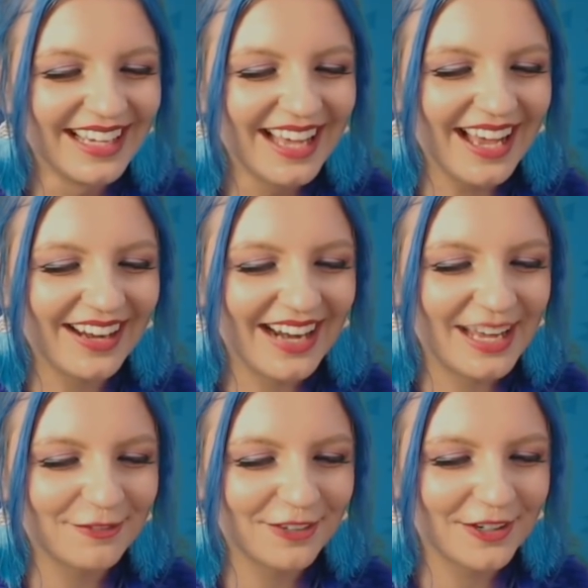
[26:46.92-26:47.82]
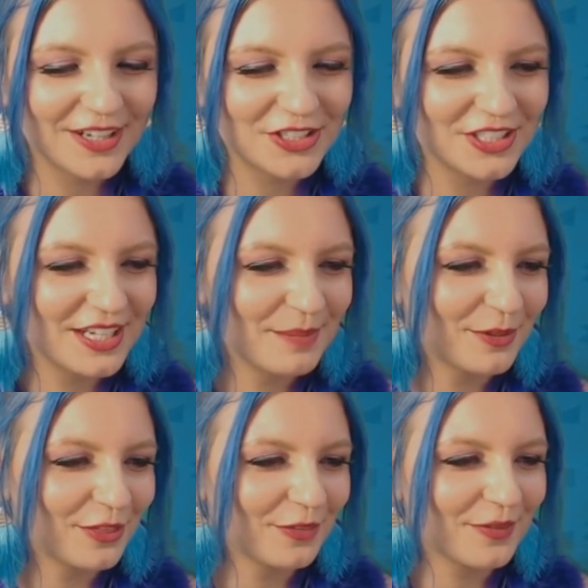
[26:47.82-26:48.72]
All right, for question
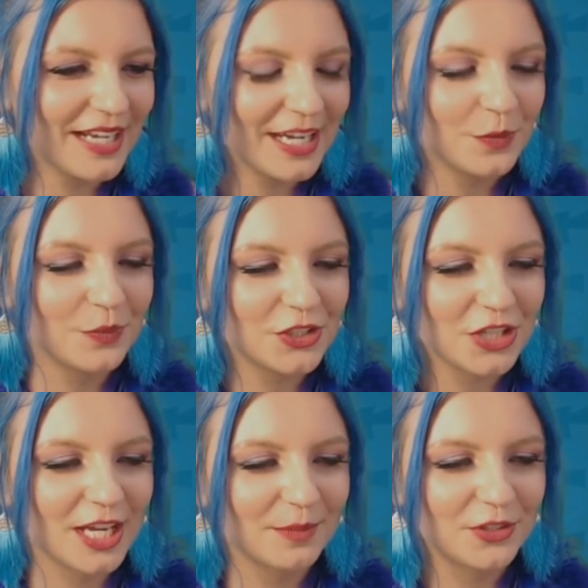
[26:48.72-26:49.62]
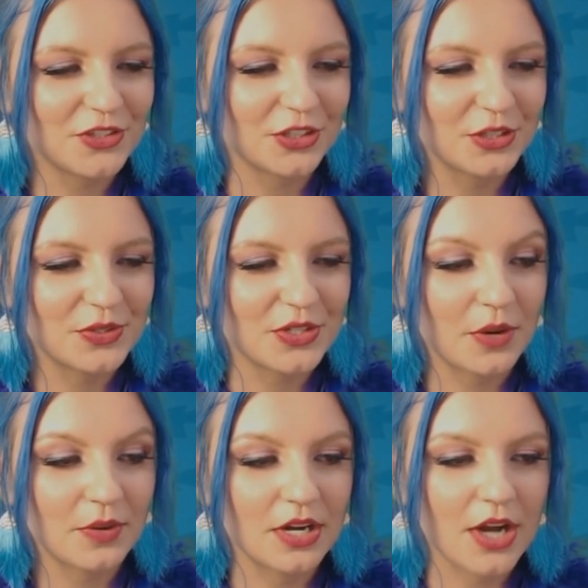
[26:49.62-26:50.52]
number 3, which animal did
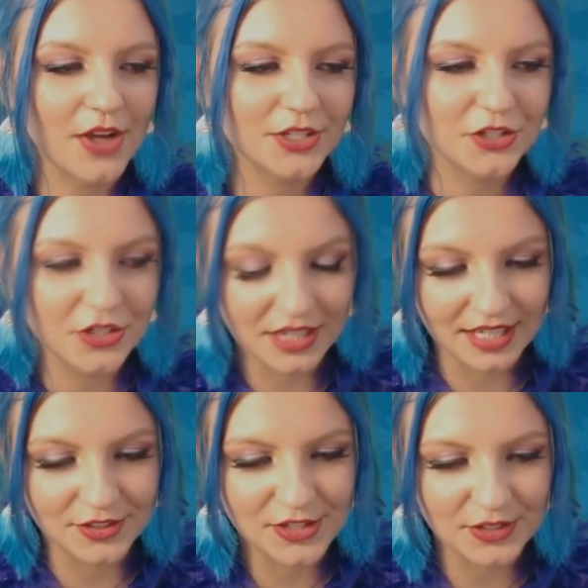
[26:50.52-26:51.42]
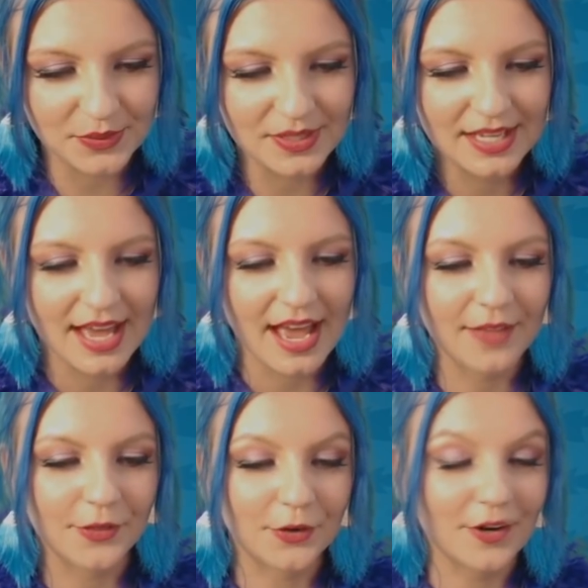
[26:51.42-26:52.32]
Kuzco not turn into?
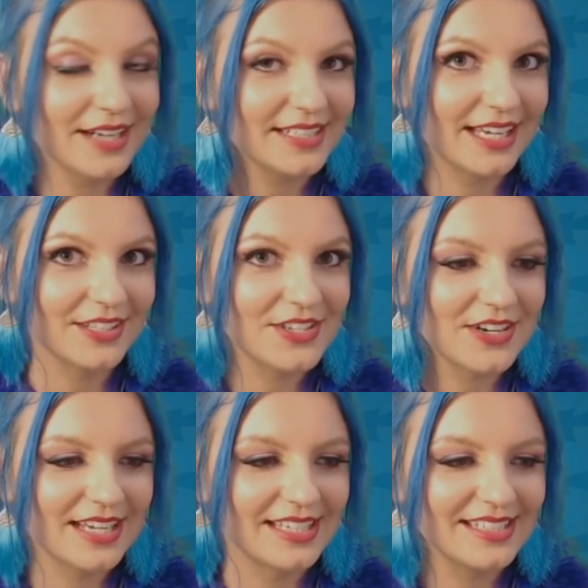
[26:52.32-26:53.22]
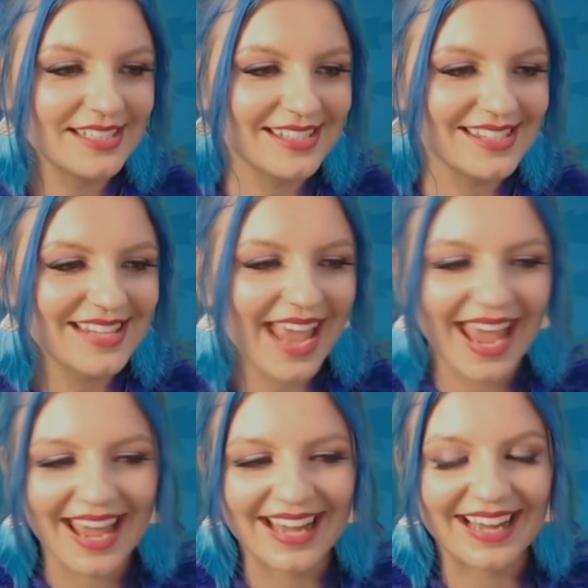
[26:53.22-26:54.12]
And the correct answer is
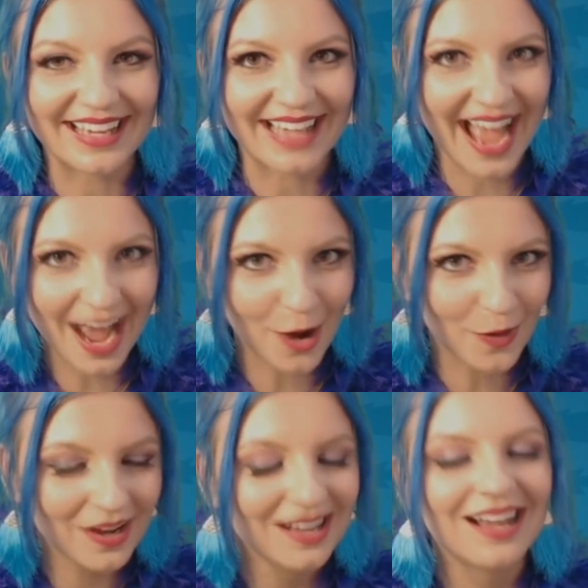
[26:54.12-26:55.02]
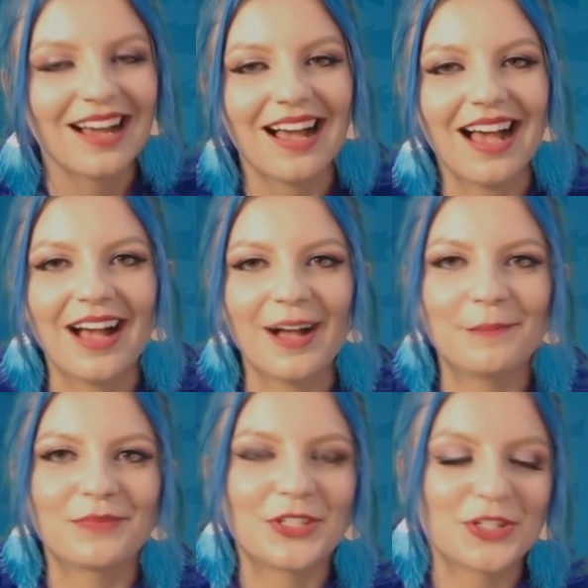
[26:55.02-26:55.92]
A, a cow.
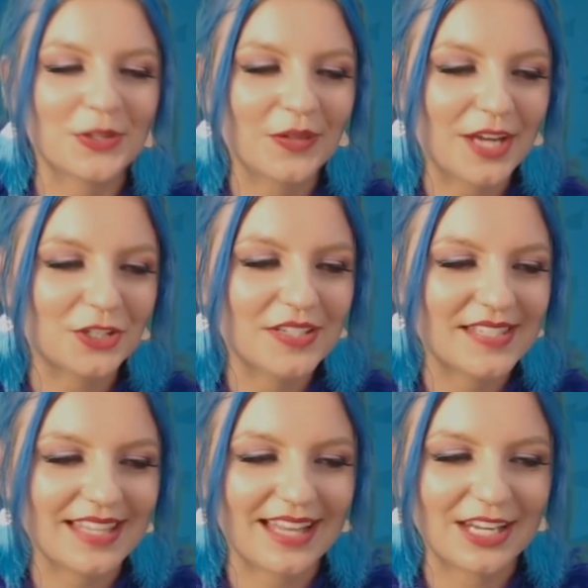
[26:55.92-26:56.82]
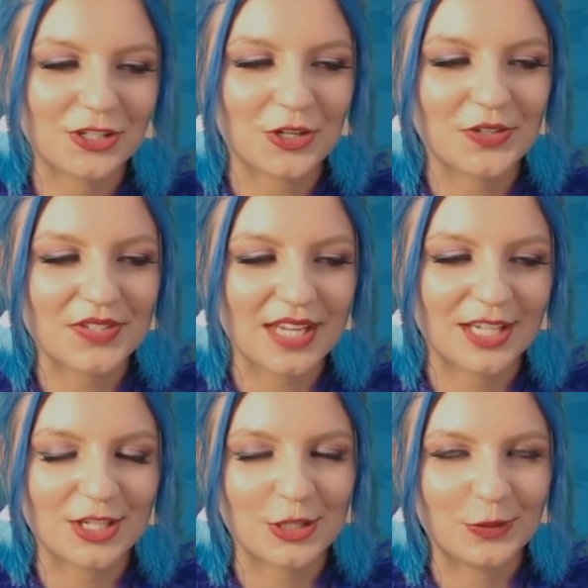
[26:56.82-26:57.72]
So you'll actually see that he turns
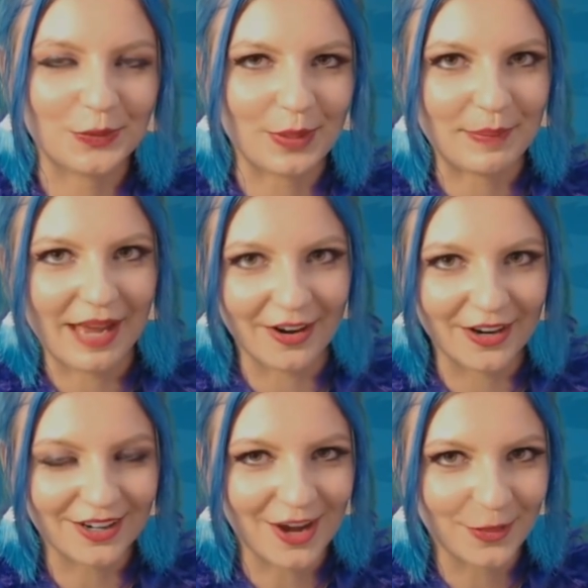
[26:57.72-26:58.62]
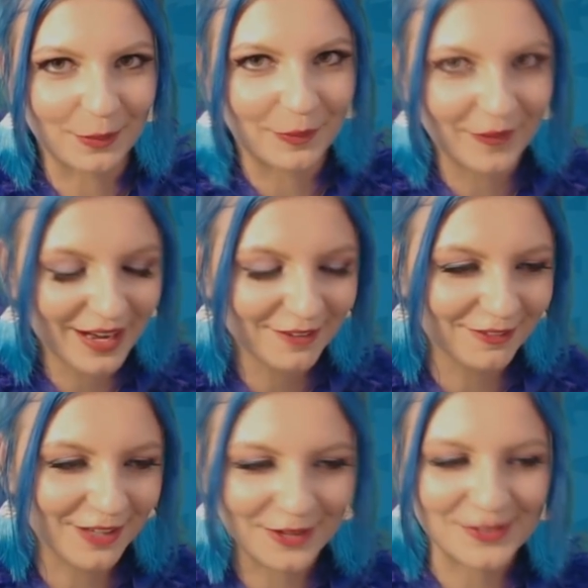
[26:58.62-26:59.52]
into a parrot on the parade
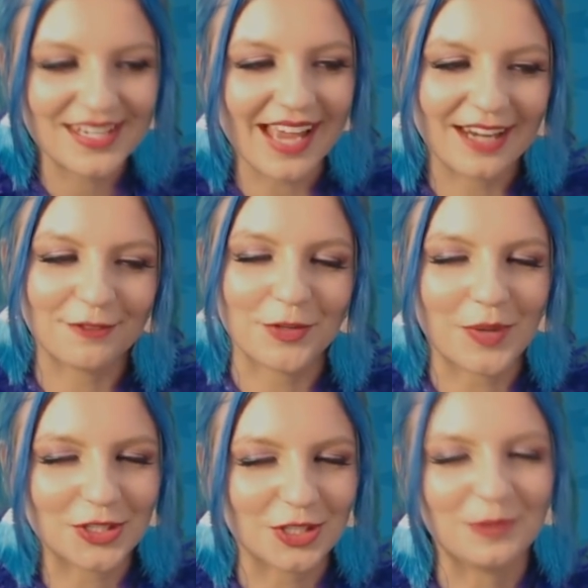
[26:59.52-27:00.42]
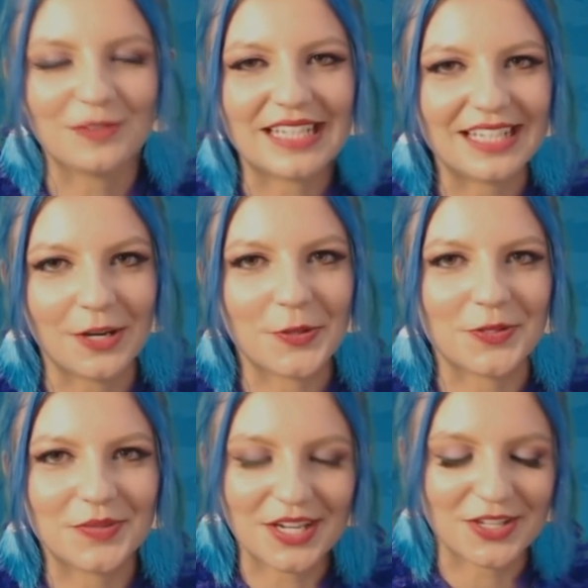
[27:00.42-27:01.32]
float, and if you watch the movie, he also does